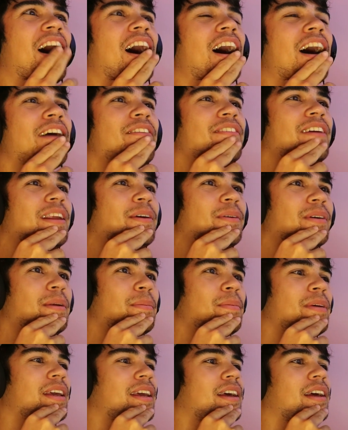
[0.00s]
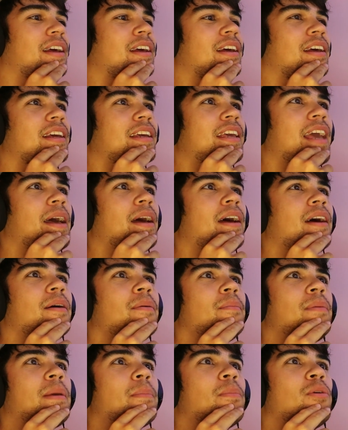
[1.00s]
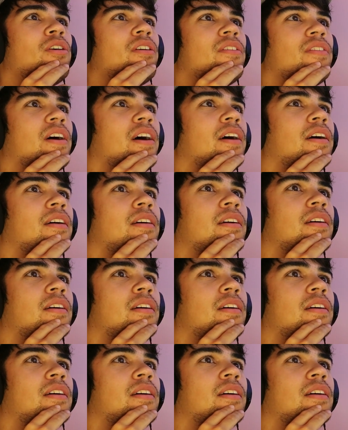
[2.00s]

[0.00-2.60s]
I really want to meet more of her.